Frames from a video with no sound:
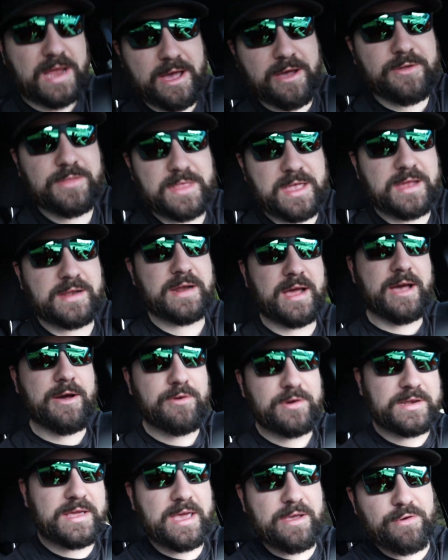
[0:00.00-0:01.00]
now and then I
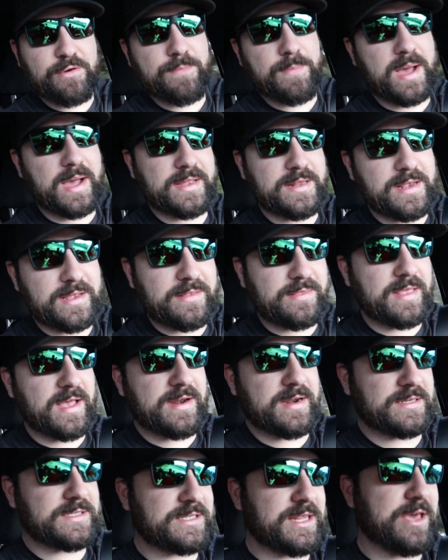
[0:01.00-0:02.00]
would get reminded
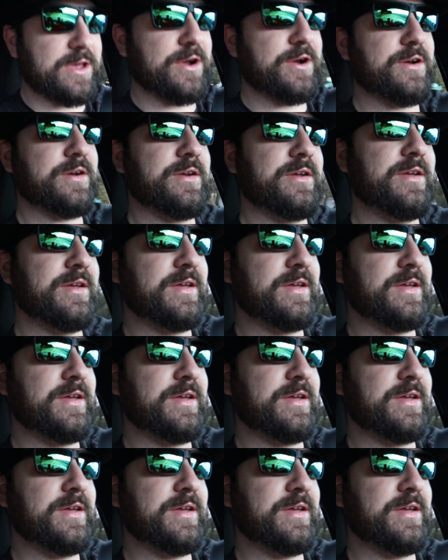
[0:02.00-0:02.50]
that it's there,